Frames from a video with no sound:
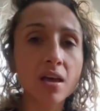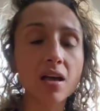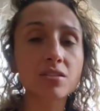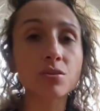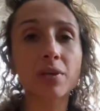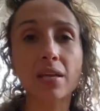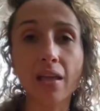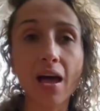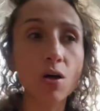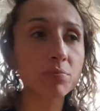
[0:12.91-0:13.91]
so it can
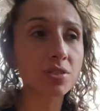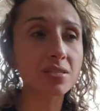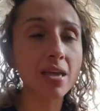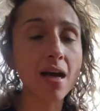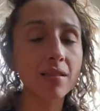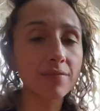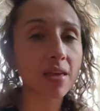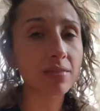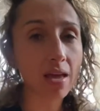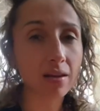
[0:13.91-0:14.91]
help just
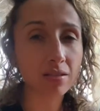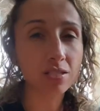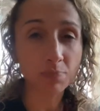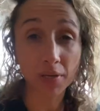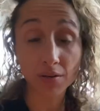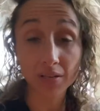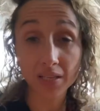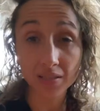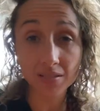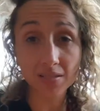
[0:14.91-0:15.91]
elevate that
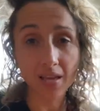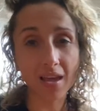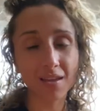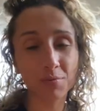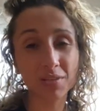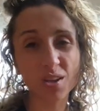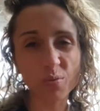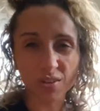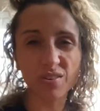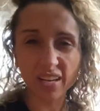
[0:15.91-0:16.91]
experience that we know
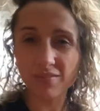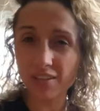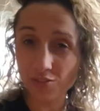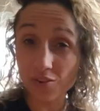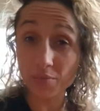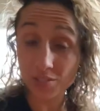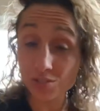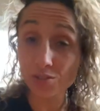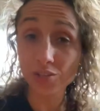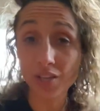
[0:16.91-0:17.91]
we're craving from the
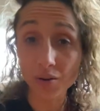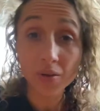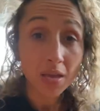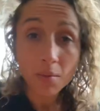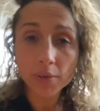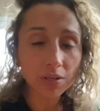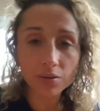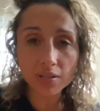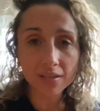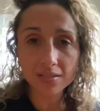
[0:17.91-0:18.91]
studio. But there
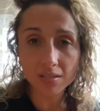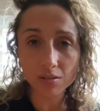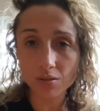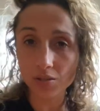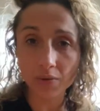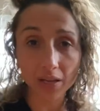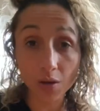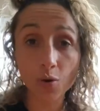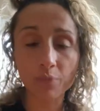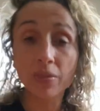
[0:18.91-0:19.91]
are things that you can do at
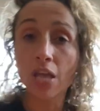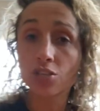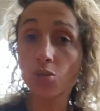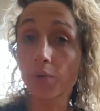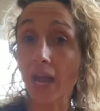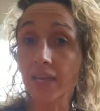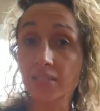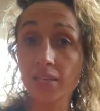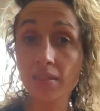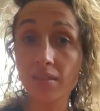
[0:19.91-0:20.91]
home. So what I
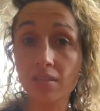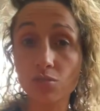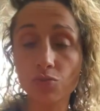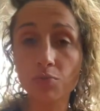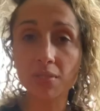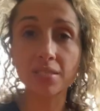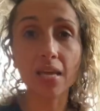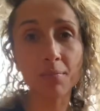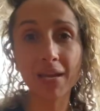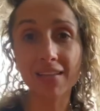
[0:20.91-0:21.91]
did in this room was
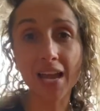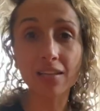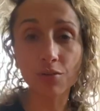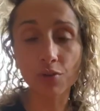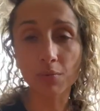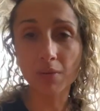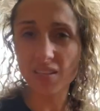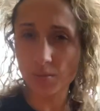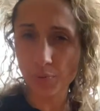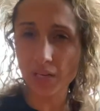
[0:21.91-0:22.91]
take my dining room.
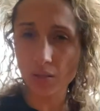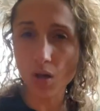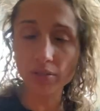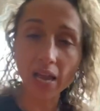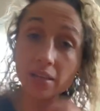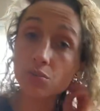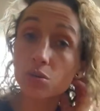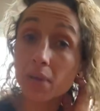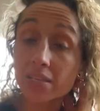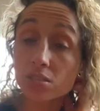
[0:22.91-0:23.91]
It's a pretty long dining
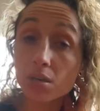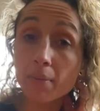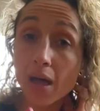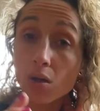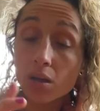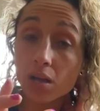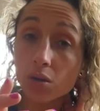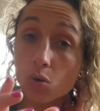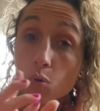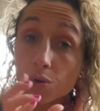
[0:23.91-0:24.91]
room. I took about a
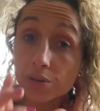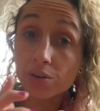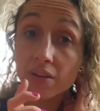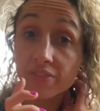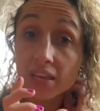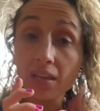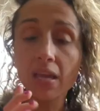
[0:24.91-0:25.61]
quarter of it.